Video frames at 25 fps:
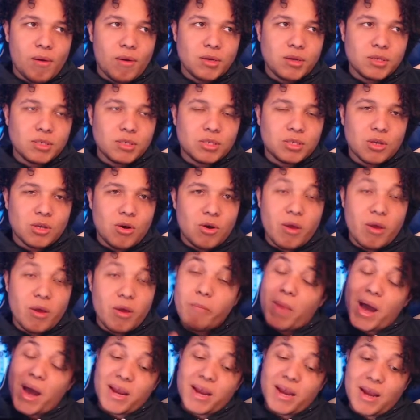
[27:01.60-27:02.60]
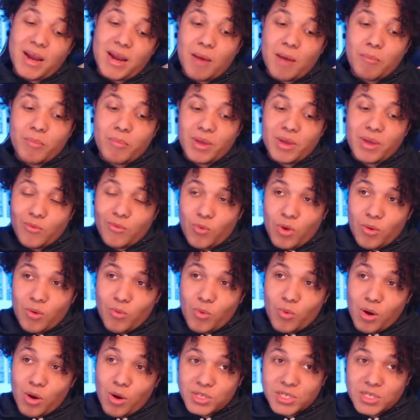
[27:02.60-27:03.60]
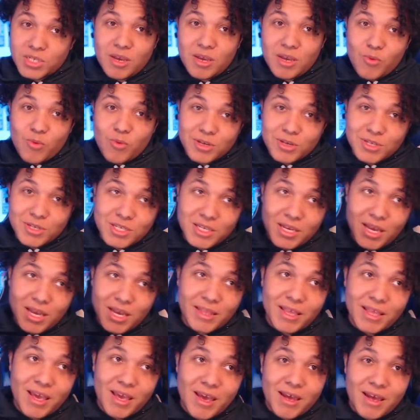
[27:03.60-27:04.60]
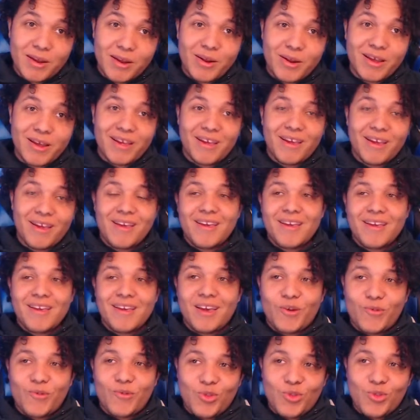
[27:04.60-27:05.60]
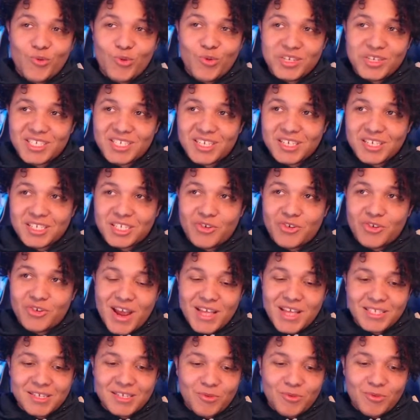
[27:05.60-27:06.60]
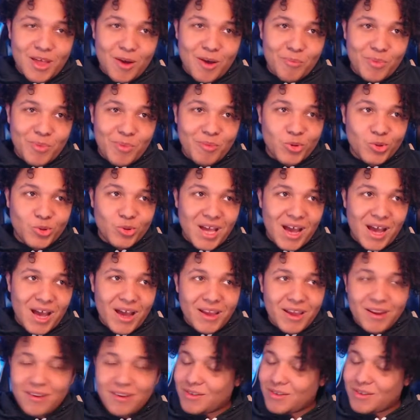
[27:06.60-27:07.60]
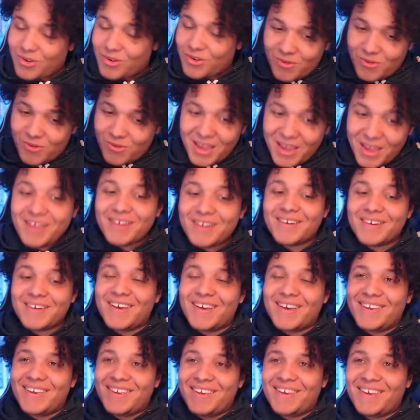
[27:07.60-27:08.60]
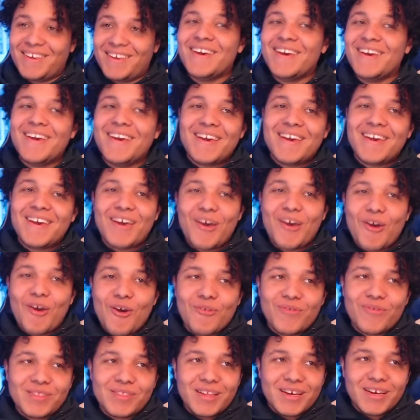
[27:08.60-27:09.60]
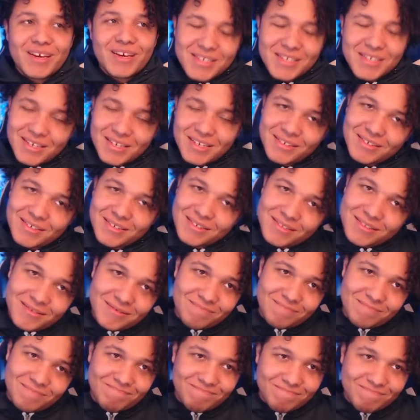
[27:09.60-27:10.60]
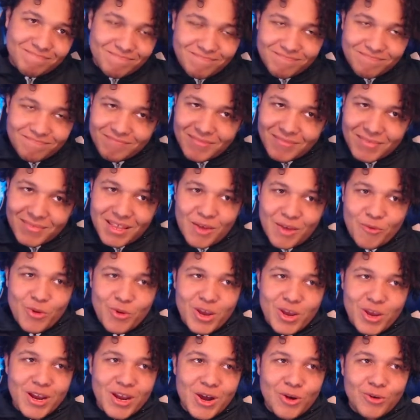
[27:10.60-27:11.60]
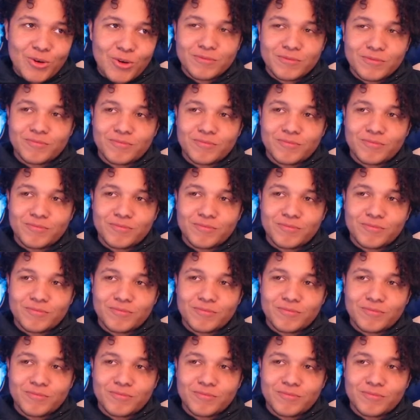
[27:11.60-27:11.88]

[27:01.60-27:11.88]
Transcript: So it might not be. We'll see. We'll see at the end. If the wish gets granted without people dying, great. If it doesn't, then we know.